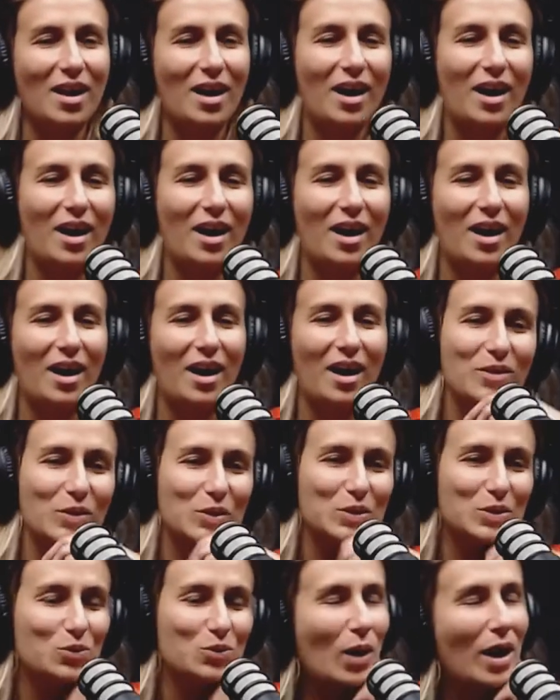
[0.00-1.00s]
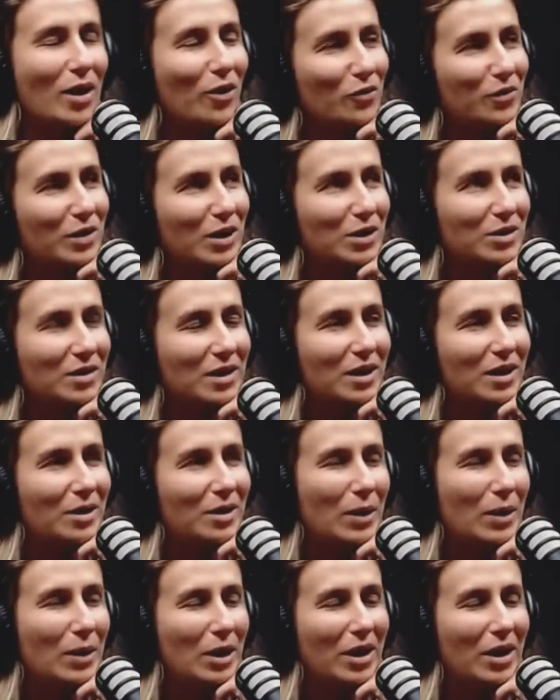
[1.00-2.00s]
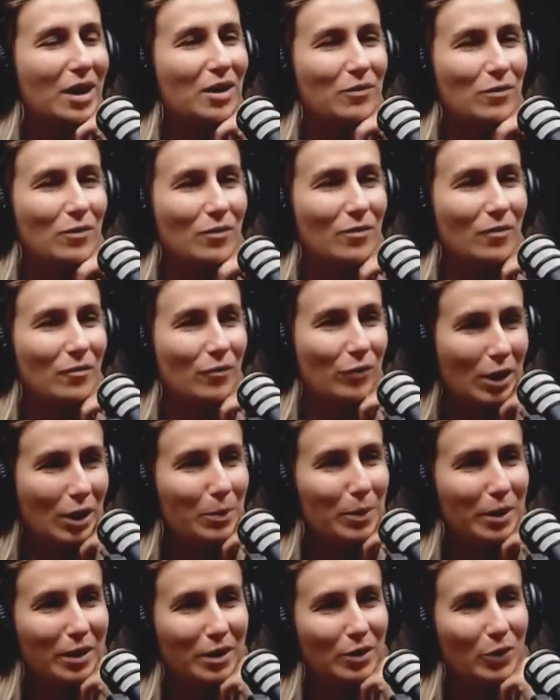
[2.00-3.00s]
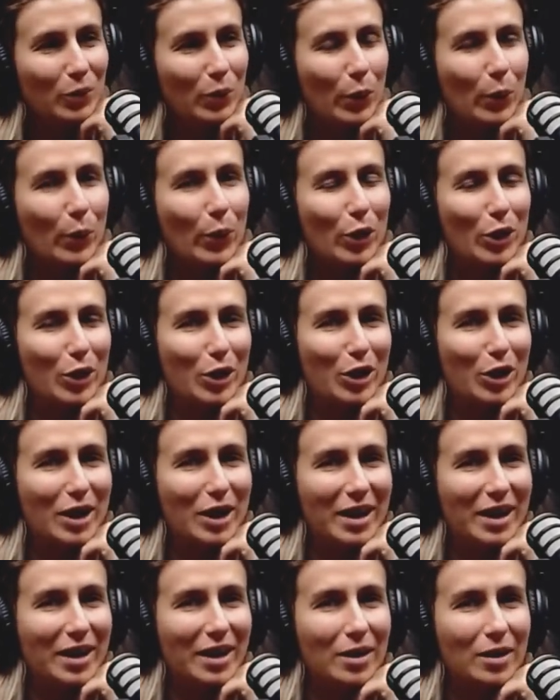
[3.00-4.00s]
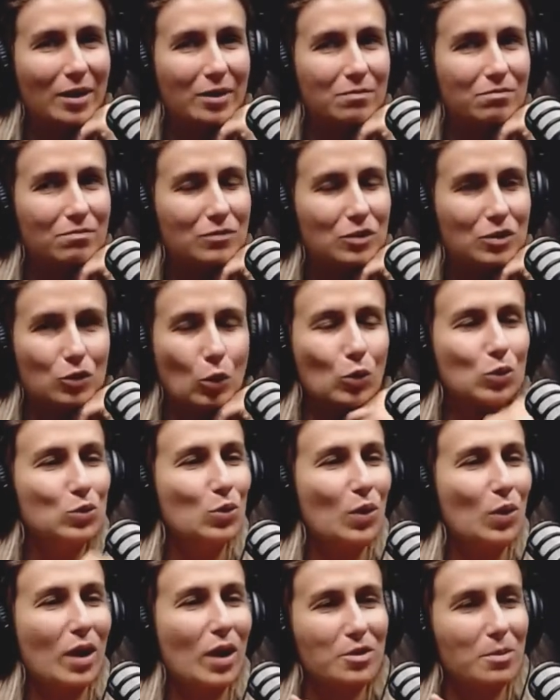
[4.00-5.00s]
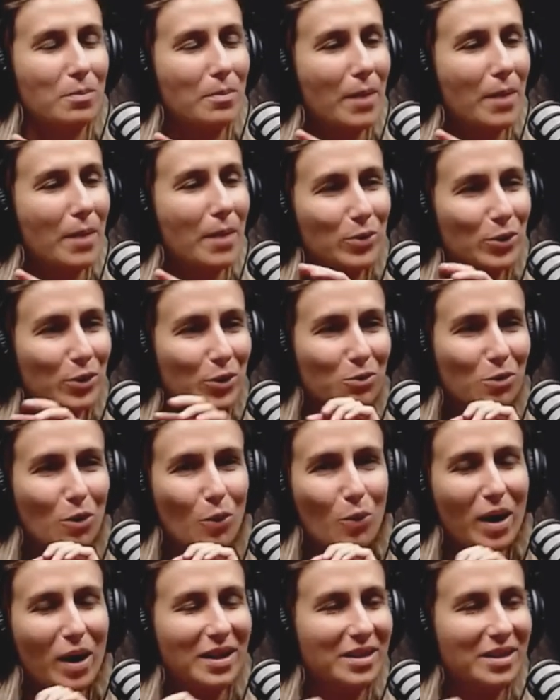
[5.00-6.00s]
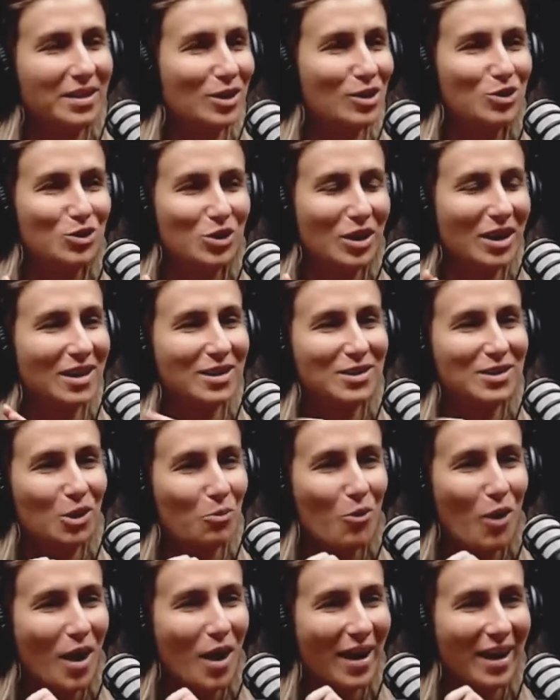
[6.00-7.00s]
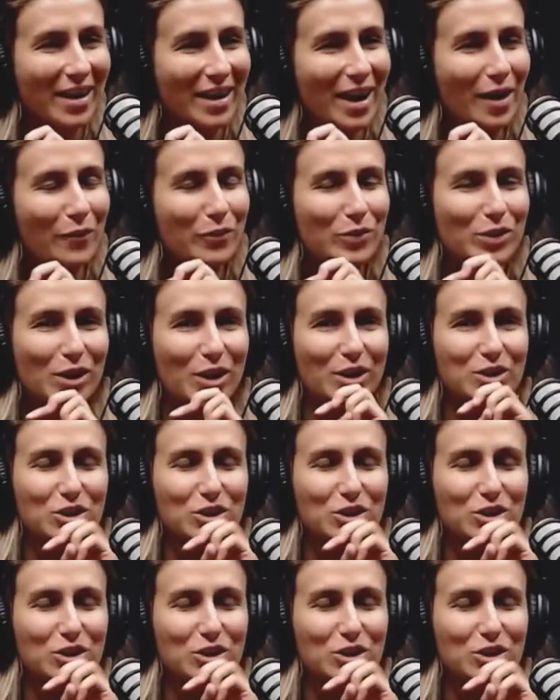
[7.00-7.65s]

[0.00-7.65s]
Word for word: Uh, there was one of the uh, American female. We were in a talk together in Melbourne. We went and drank some wine after.